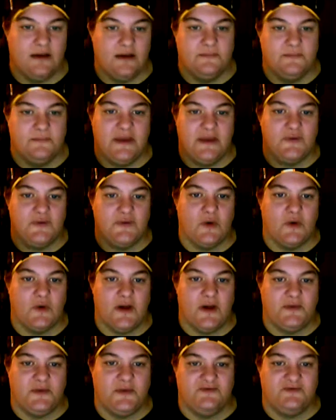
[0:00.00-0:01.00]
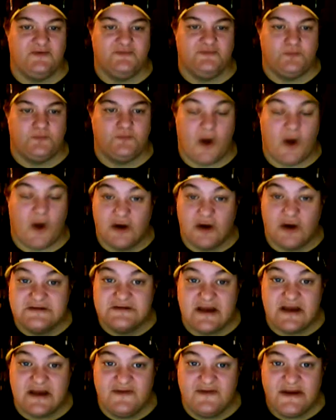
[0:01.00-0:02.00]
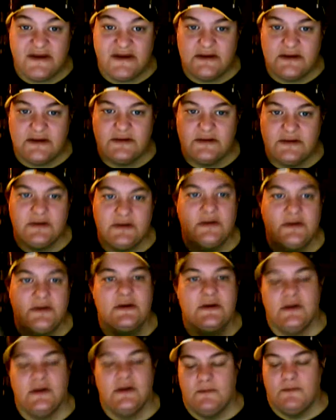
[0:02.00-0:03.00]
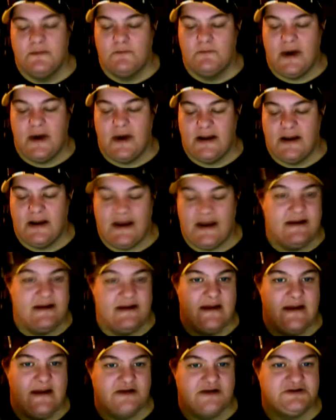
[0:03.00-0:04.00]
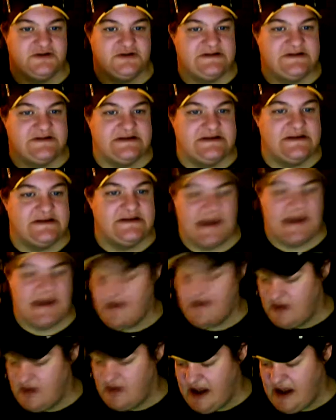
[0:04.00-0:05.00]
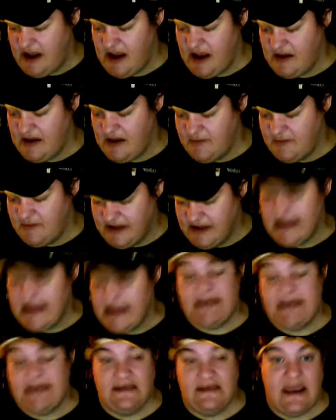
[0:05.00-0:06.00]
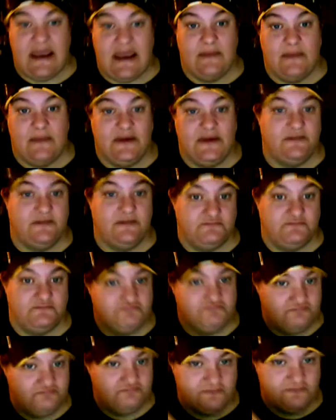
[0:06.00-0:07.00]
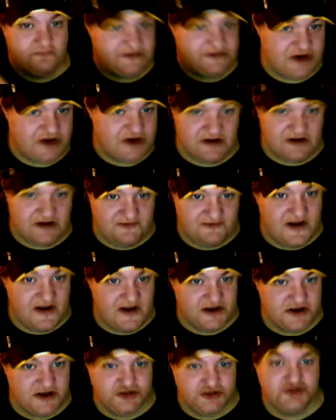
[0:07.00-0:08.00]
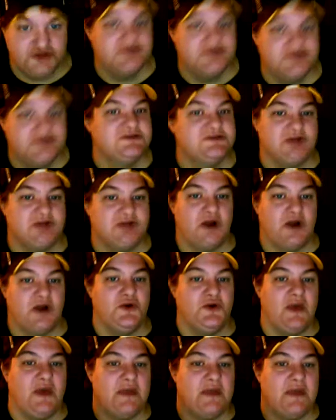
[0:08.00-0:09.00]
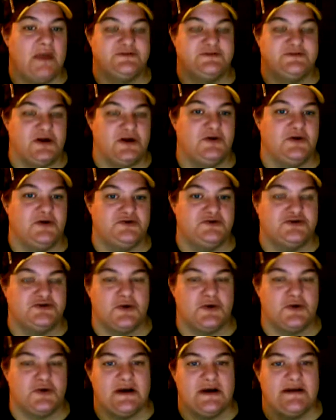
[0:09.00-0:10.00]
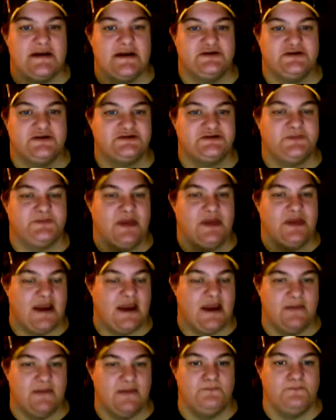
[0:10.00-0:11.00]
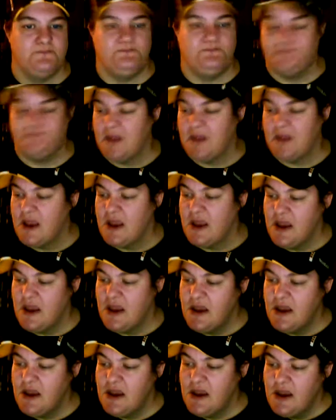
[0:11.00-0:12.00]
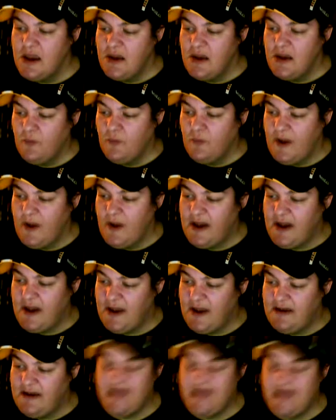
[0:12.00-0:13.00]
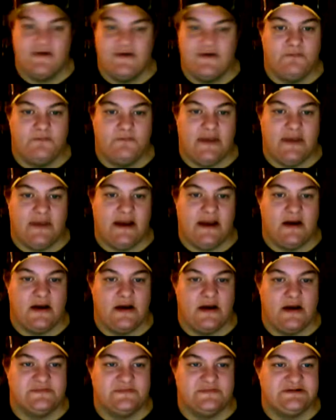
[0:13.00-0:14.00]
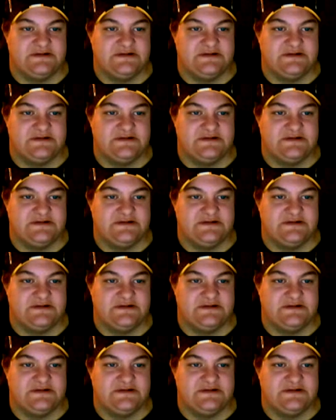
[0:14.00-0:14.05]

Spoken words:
get through a couple of parts of it, but I didn't actually sit down and play the game, like, start to finish. Start a new game, start a new story, and just play it. When I gave up Black Ops,